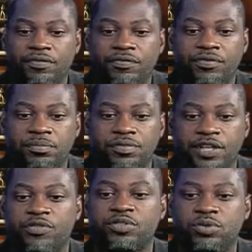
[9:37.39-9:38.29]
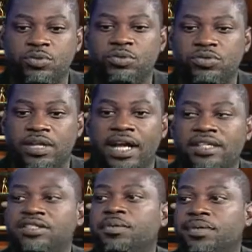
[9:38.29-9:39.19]
Uh, from different schools, and I
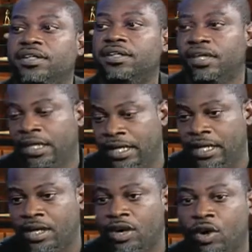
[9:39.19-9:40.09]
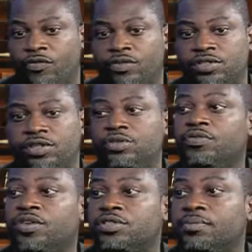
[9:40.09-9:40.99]
accepted an offer to the
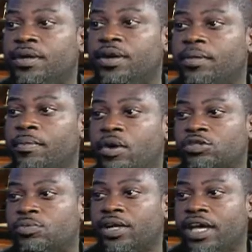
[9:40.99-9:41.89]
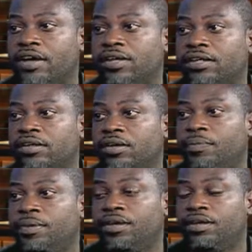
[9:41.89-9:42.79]
University of Maryland, Baltimore County, up
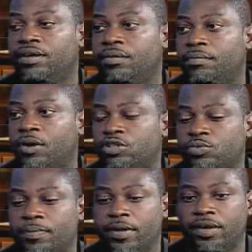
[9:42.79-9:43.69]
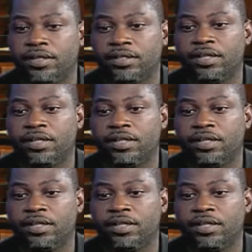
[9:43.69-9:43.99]
mm-hmm. in uh, mm-hmm. Baltimore, Maryland.